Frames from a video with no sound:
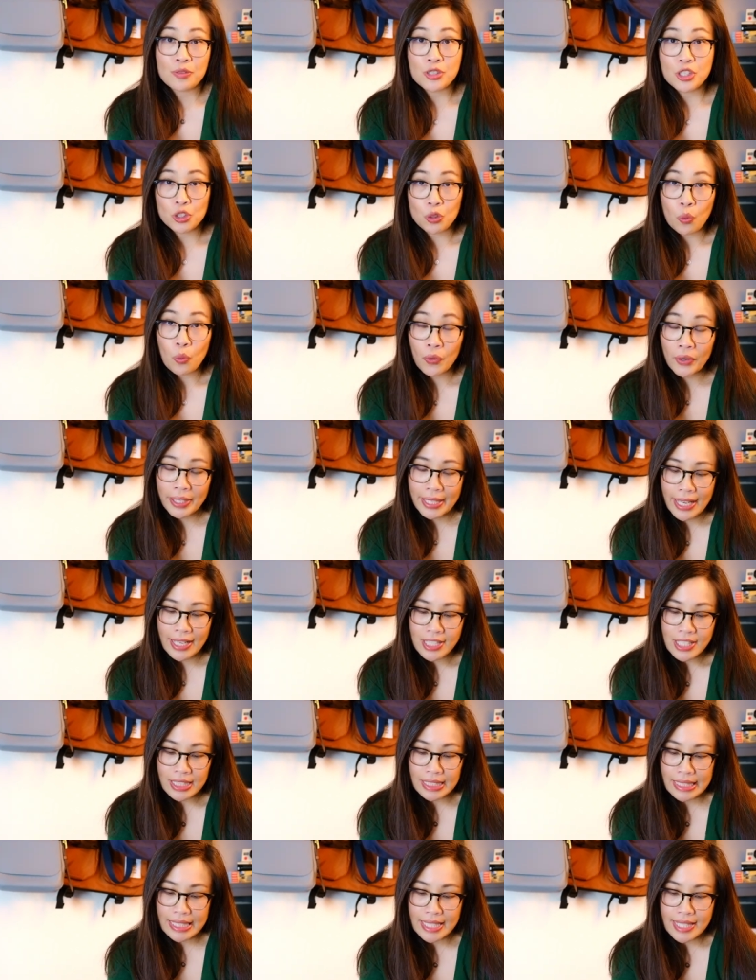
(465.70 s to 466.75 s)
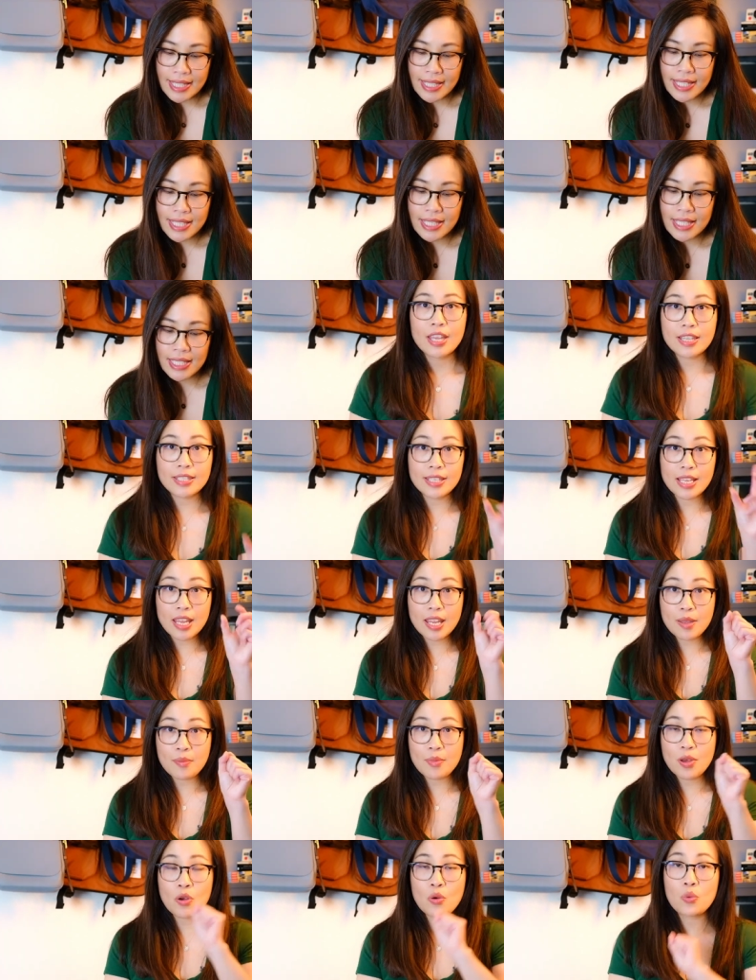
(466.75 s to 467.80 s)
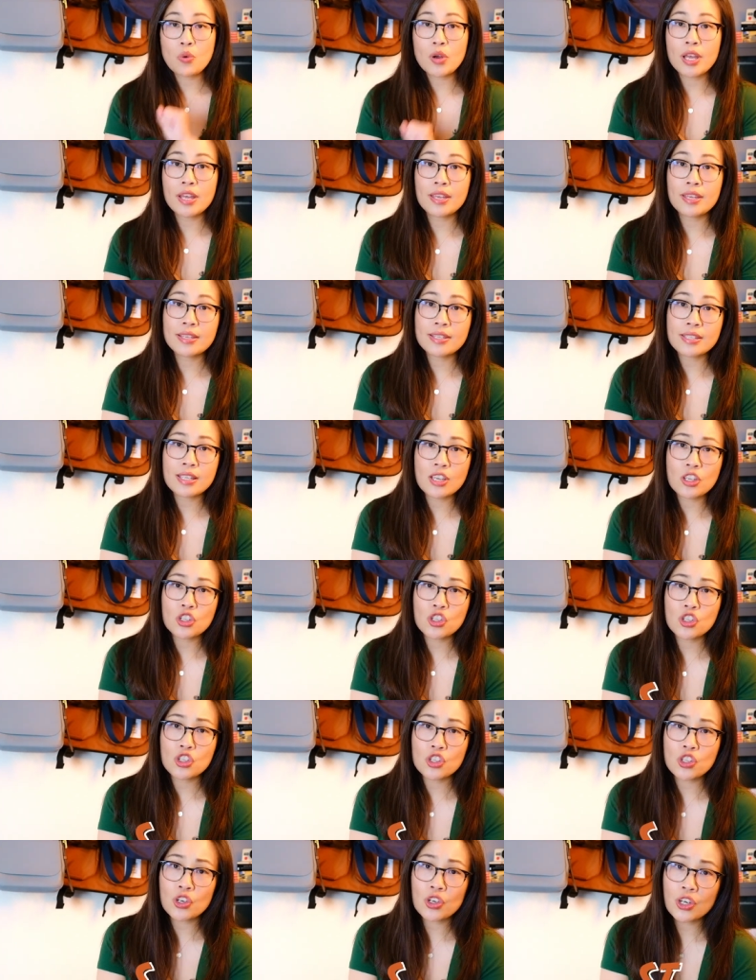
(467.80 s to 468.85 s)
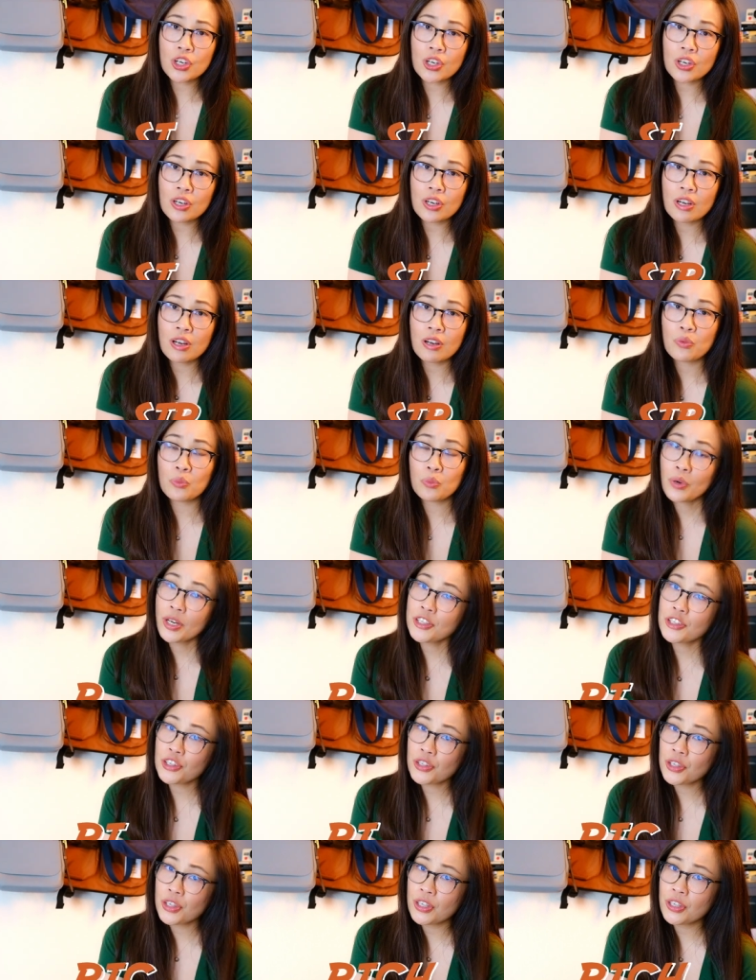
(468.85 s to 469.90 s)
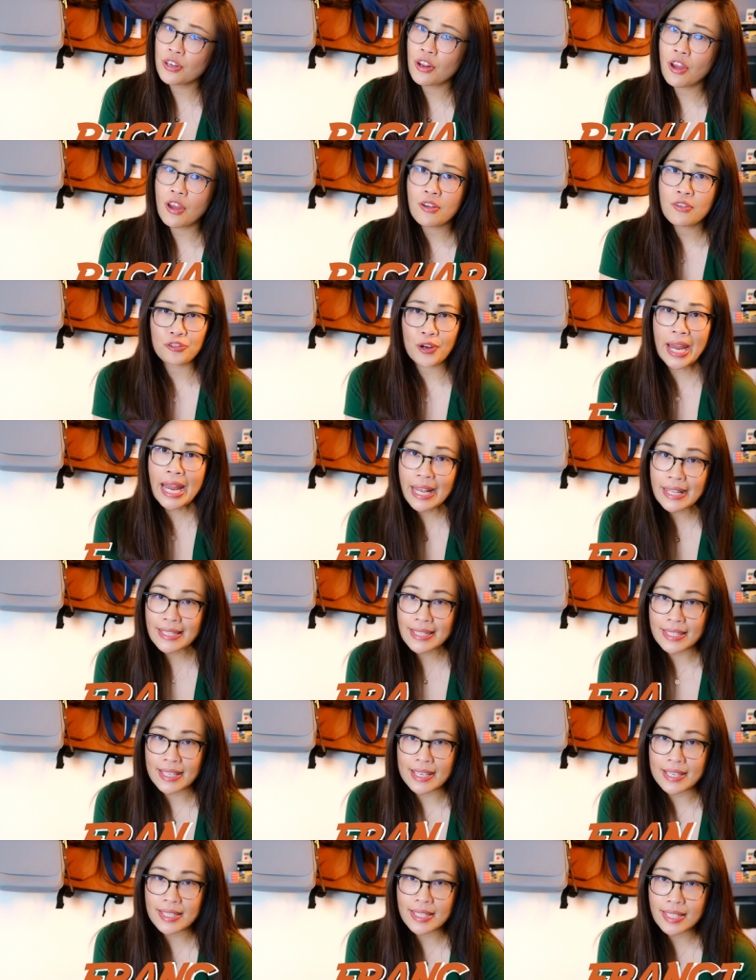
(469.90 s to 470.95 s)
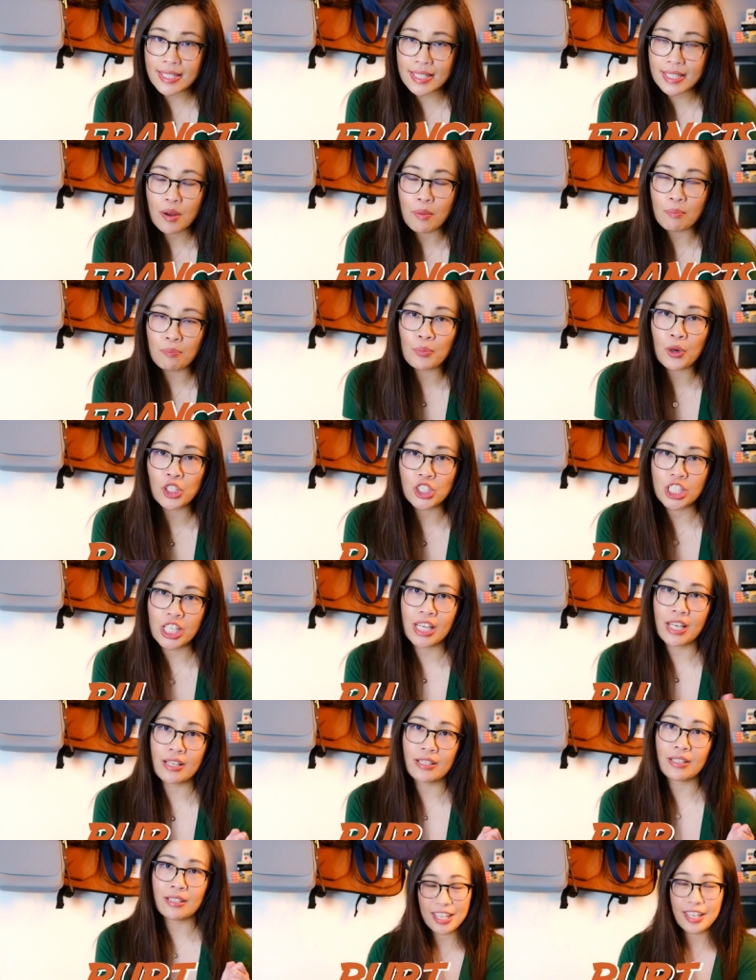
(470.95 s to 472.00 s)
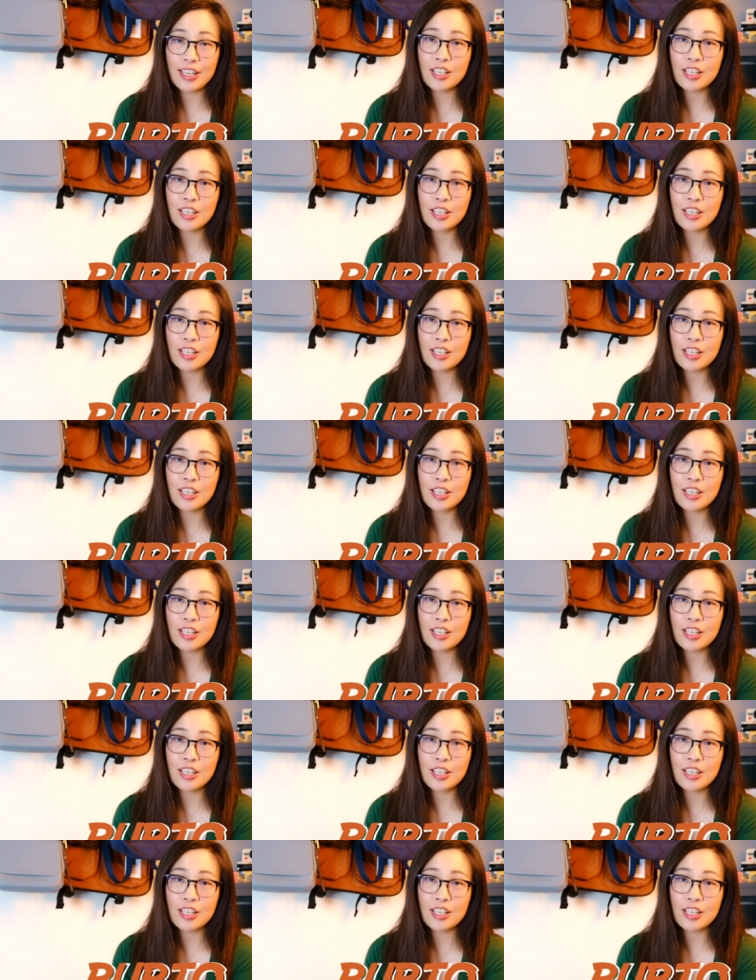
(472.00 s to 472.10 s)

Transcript: was an Orientalist. His name was Sir Richard Francis Burton. He